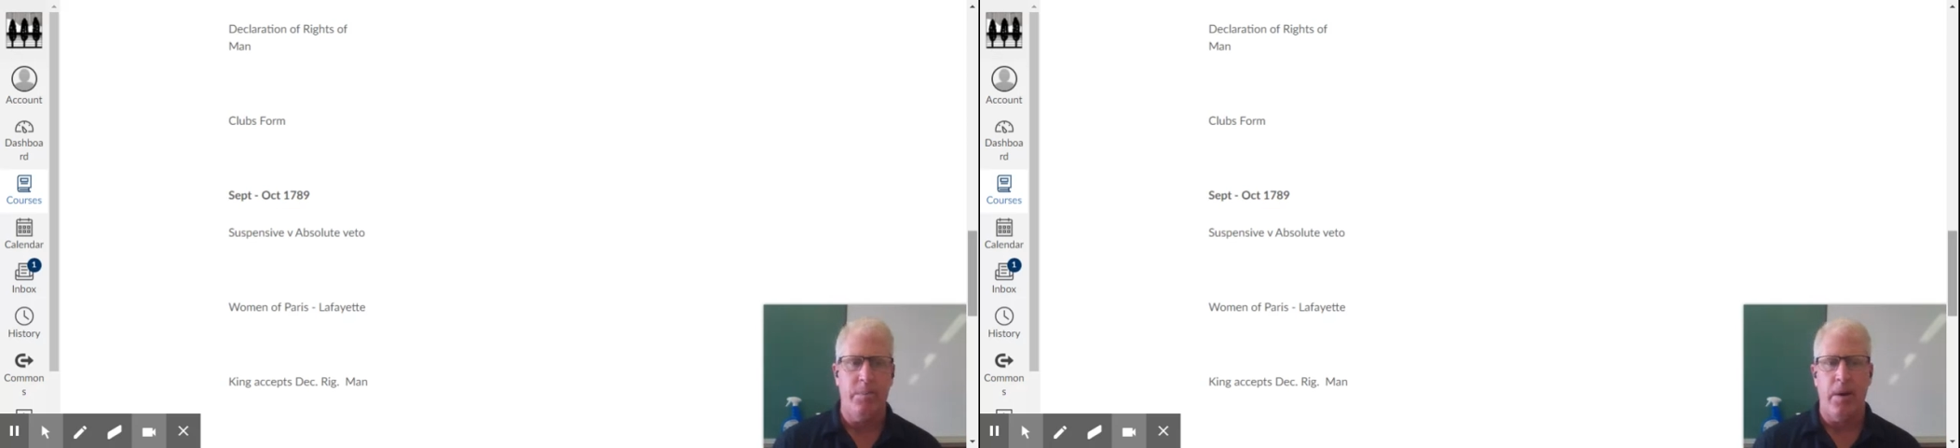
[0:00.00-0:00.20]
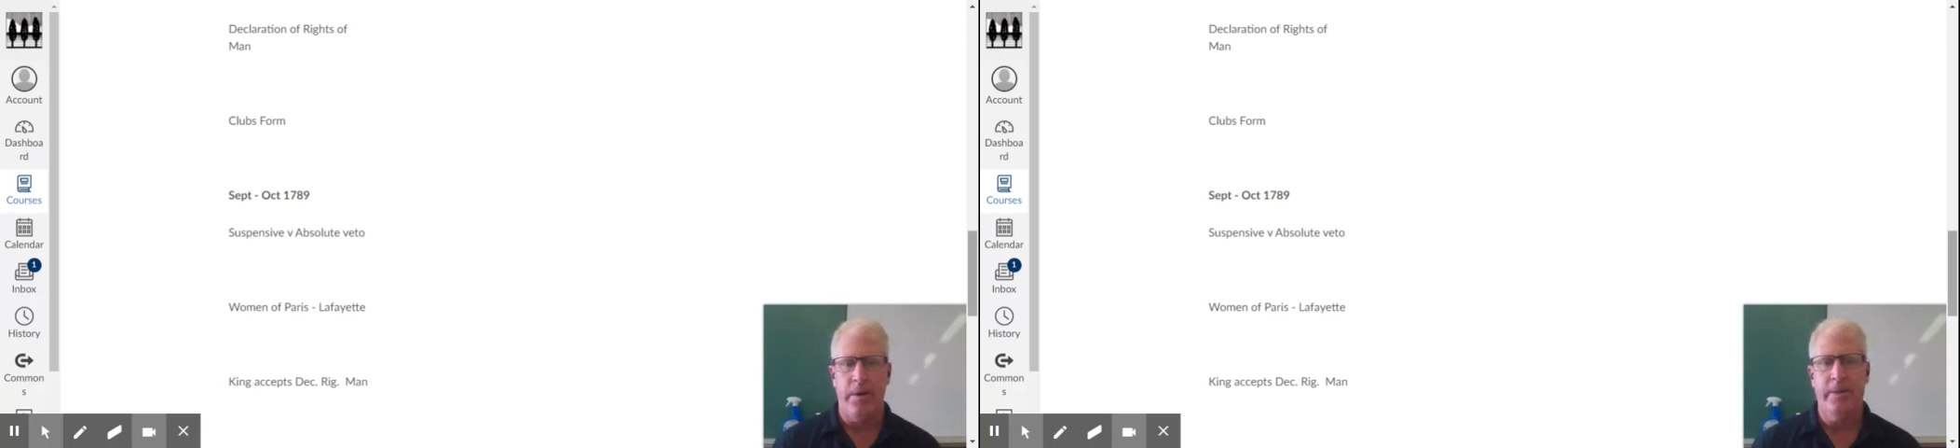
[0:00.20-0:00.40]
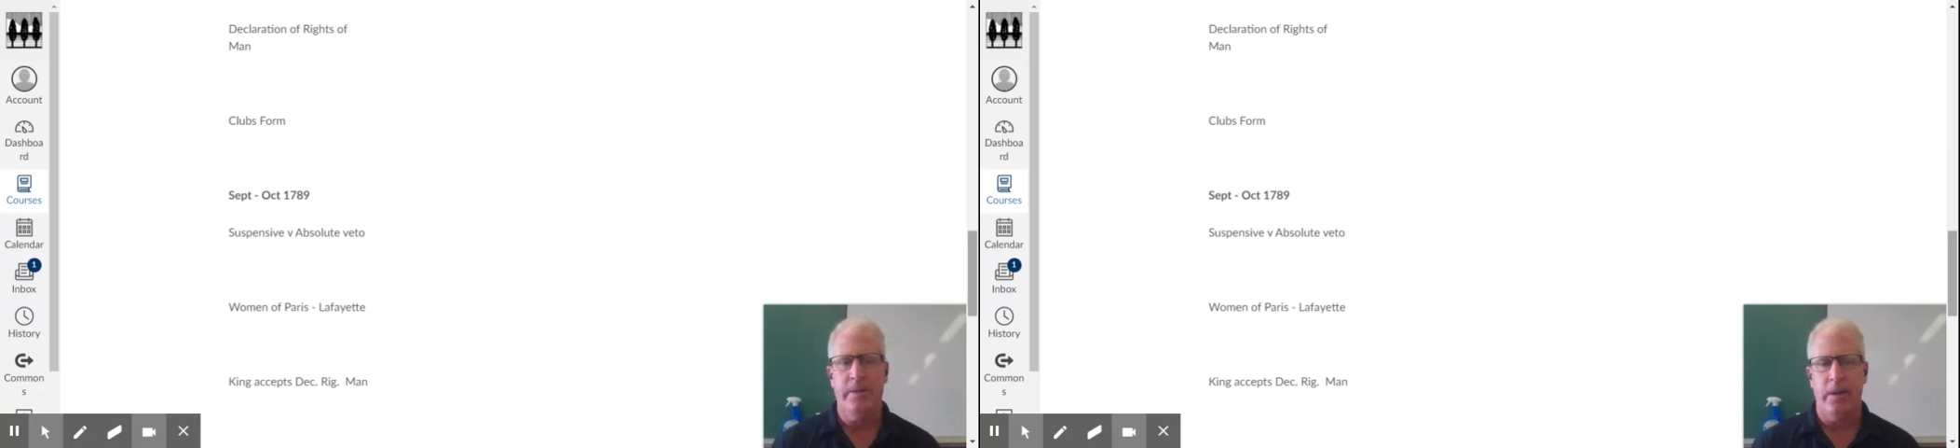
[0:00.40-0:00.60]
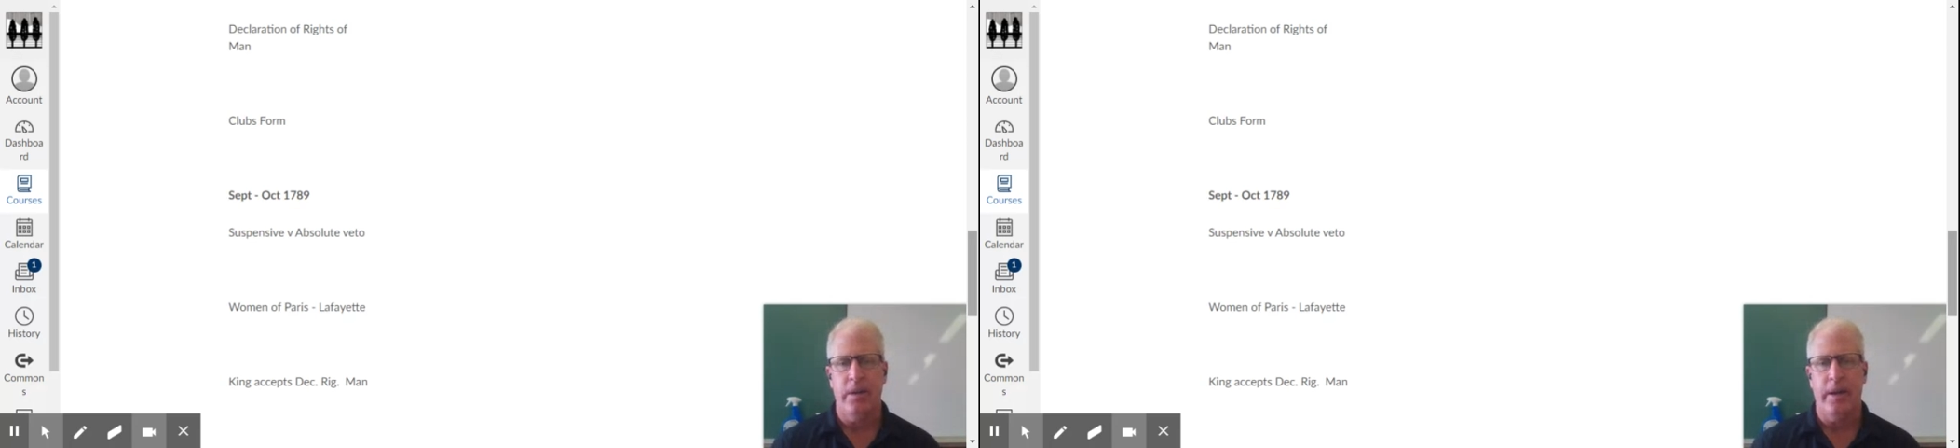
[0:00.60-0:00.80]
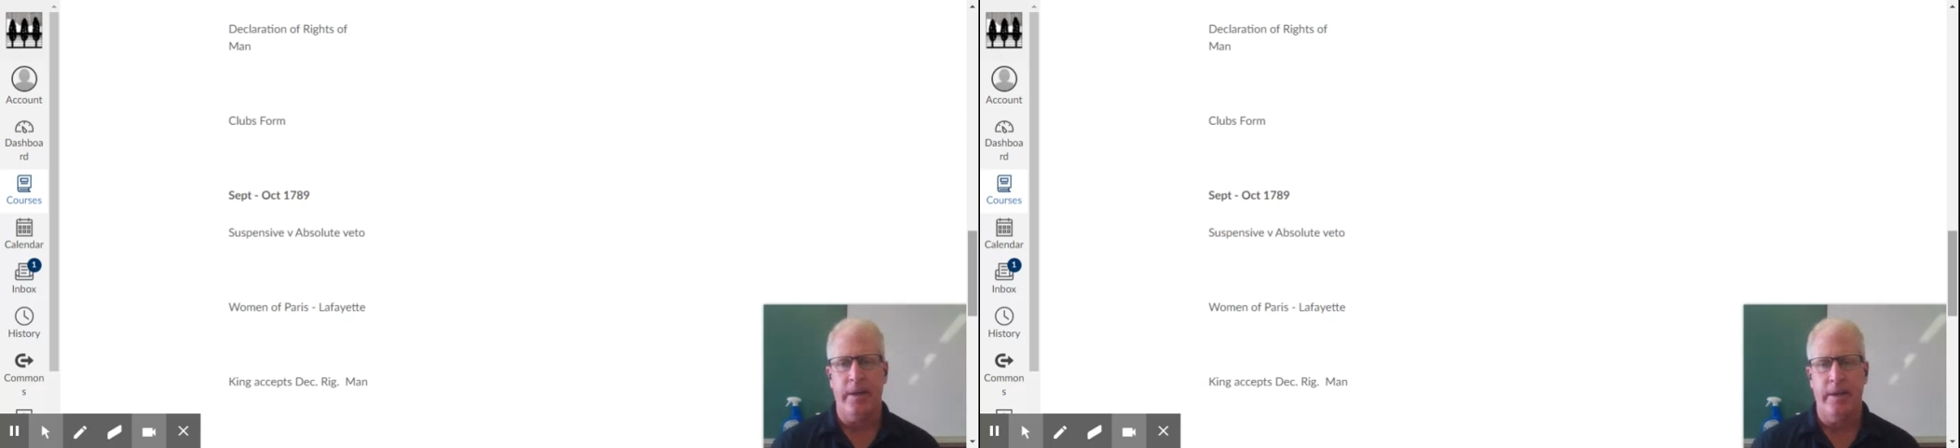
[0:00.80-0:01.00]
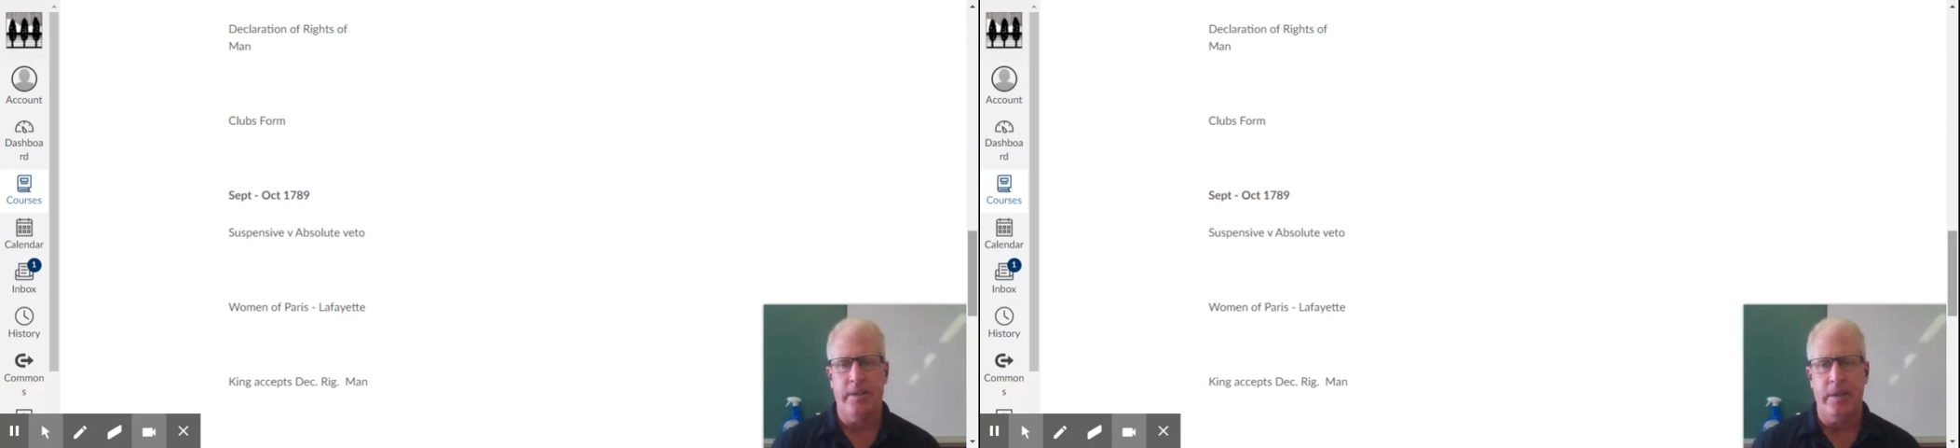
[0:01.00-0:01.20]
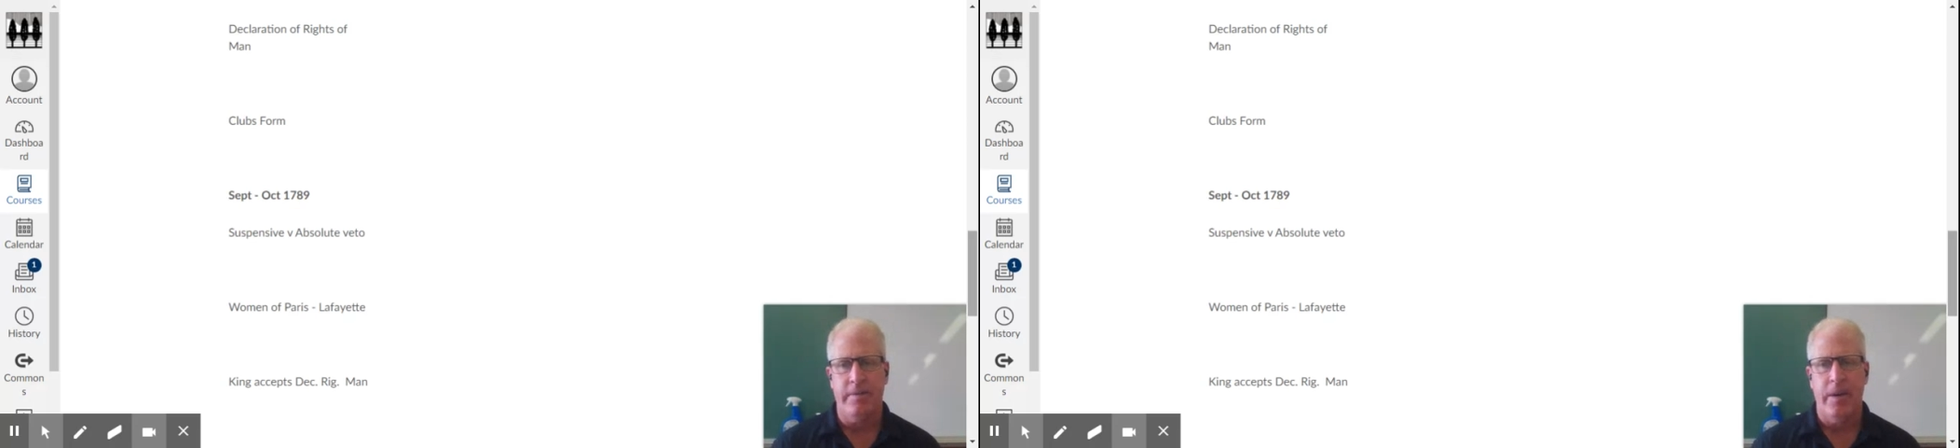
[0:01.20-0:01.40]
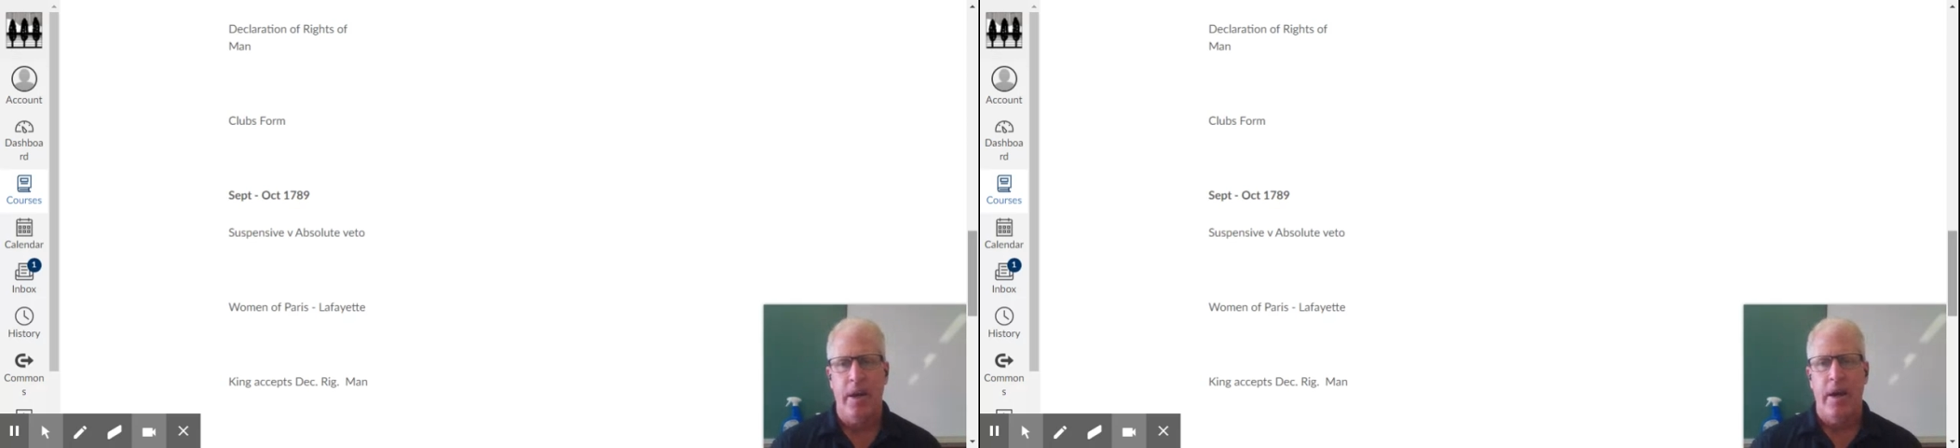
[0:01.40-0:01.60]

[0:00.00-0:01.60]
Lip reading: parties and all that kind of stuff.